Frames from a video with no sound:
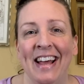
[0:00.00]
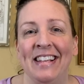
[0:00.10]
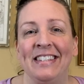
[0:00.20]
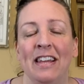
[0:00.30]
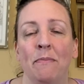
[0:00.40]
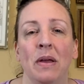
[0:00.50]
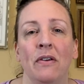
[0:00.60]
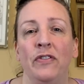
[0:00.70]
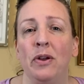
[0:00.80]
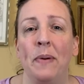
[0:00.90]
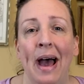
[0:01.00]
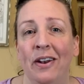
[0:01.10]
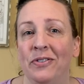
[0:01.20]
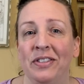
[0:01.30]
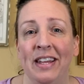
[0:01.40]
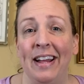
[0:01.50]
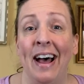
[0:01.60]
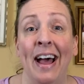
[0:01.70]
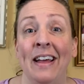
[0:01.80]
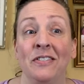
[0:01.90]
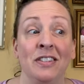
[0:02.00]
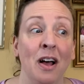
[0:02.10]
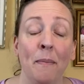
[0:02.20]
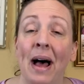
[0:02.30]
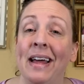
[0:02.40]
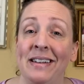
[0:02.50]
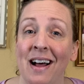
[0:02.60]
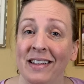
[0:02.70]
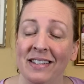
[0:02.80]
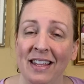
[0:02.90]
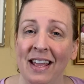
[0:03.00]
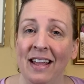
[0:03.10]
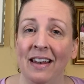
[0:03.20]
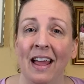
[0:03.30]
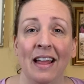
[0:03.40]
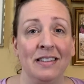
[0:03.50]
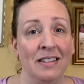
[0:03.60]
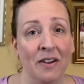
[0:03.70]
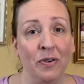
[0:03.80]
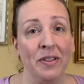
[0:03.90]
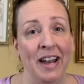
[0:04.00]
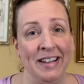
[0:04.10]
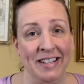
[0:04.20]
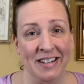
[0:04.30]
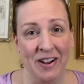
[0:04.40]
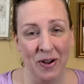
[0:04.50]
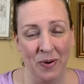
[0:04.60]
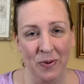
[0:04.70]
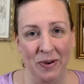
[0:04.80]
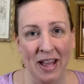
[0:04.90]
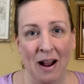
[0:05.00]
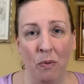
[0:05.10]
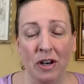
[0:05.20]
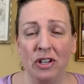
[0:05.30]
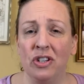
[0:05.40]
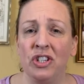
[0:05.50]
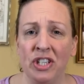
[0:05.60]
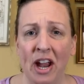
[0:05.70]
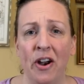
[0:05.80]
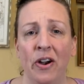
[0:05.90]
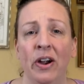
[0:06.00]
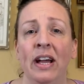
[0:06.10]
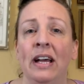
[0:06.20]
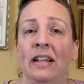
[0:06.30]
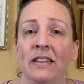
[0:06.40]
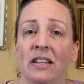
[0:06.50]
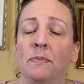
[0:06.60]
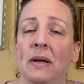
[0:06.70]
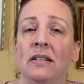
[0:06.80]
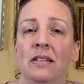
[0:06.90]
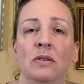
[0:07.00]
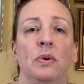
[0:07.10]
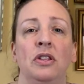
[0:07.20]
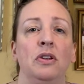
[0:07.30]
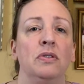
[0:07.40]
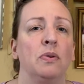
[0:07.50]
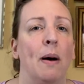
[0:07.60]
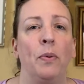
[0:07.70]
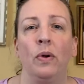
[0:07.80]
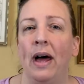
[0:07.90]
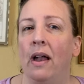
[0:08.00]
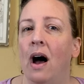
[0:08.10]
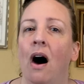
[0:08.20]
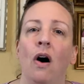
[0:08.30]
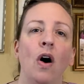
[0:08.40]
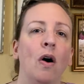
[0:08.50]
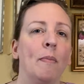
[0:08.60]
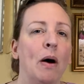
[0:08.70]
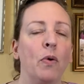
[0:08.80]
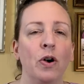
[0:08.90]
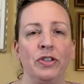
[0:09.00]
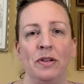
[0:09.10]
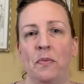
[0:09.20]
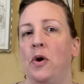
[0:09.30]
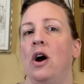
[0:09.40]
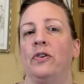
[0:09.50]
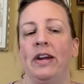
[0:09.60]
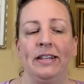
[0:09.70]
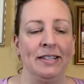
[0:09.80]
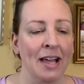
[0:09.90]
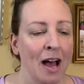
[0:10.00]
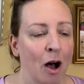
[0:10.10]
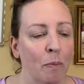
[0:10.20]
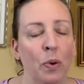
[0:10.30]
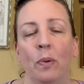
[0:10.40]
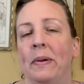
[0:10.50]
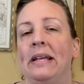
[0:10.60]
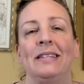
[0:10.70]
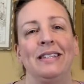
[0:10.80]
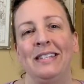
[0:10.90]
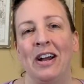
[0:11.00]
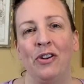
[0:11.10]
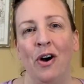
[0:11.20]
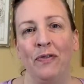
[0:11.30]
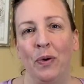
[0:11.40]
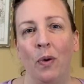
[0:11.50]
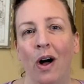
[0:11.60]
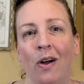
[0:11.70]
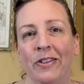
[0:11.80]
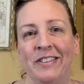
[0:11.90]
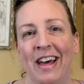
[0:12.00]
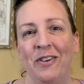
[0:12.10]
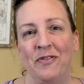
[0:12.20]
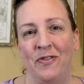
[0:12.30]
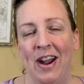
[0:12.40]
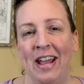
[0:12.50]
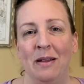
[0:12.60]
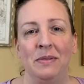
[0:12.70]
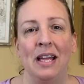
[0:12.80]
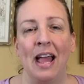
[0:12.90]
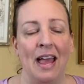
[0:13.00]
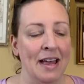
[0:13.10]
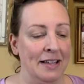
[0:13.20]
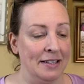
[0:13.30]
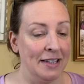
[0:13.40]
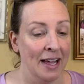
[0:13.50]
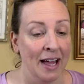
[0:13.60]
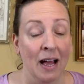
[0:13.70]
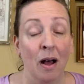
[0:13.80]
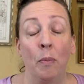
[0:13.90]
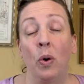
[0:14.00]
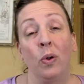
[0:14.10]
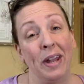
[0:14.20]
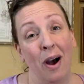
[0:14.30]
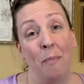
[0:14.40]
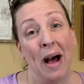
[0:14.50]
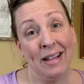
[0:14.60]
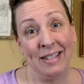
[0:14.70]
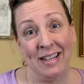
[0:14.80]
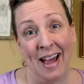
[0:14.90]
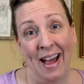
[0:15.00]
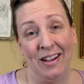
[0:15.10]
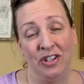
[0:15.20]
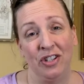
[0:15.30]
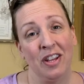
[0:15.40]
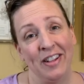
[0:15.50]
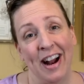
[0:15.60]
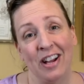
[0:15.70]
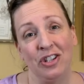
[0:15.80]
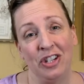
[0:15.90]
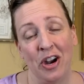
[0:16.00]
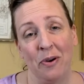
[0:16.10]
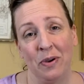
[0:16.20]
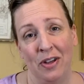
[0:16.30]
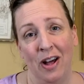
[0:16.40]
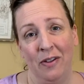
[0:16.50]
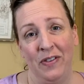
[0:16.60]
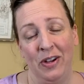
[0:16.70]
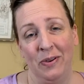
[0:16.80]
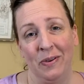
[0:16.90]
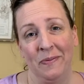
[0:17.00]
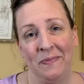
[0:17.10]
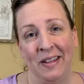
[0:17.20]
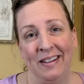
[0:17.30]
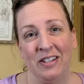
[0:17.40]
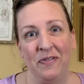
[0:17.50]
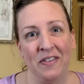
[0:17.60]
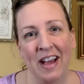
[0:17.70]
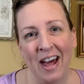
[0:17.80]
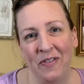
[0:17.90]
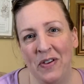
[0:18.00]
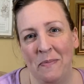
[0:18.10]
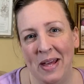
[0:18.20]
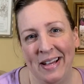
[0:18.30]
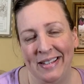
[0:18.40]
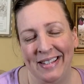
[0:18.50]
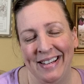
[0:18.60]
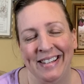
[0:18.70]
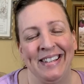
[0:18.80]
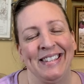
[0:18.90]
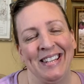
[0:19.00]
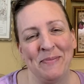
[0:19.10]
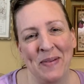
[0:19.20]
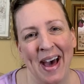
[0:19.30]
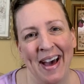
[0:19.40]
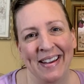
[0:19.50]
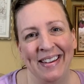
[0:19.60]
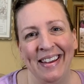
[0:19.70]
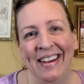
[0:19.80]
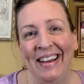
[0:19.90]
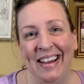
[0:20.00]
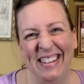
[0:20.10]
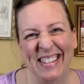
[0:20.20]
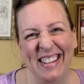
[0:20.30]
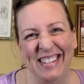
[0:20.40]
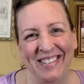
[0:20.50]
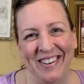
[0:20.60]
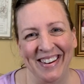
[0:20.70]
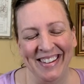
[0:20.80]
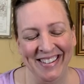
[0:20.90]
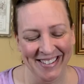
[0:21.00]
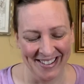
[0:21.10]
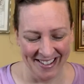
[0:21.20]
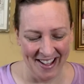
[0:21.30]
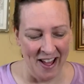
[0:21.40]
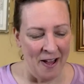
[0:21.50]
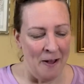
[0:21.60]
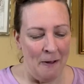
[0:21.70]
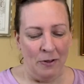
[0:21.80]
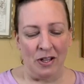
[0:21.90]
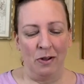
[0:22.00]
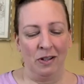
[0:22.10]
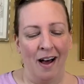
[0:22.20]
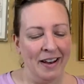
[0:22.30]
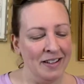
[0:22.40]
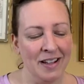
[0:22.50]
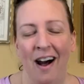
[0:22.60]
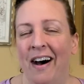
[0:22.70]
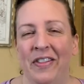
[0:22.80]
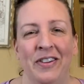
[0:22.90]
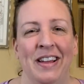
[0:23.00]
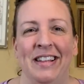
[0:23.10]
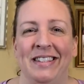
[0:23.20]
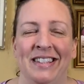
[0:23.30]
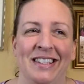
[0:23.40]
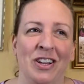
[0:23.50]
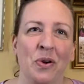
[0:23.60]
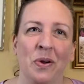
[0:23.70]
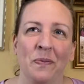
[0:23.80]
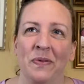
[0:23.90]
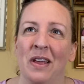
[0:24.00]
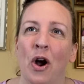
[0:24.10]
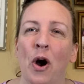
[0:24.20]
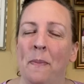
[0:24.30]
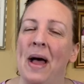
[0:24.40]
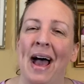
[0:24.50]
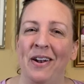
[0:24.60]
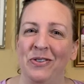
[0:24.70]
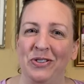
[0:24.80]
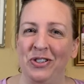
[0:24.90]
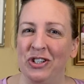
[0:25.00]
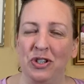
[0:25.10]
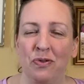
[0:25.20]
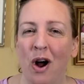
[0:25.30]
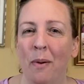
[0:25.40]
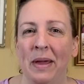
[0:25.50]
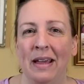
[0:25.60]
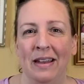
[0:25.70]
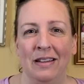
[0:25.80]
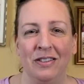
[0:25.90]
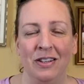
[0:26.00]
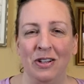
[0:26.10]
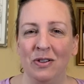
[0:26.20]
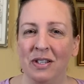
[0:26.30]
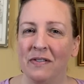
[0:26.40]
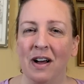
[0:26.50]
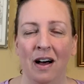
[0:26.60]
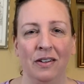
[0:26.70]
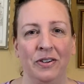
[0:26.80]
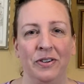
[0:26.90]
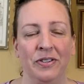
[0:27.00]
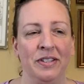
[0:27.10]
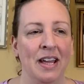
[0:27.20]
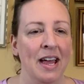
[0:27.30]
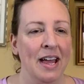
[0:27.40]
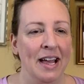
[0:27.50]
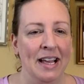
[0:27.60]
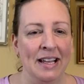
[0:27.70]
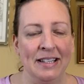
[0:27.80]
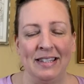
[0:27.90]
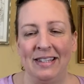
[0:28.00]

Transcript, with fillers: sent me a few patterns that some I had not seen and several that I didn't own, and I wanted to share these pieces with you, so I pulled out all my works in progress, pulled pieces down off the walls that are framed, and pulled out my stash so that I could share it with all of you. So if you've got a few minutes, sit back and let's get started. So Lottie Daw, her patterns just draw me in. It's the use of colors. It's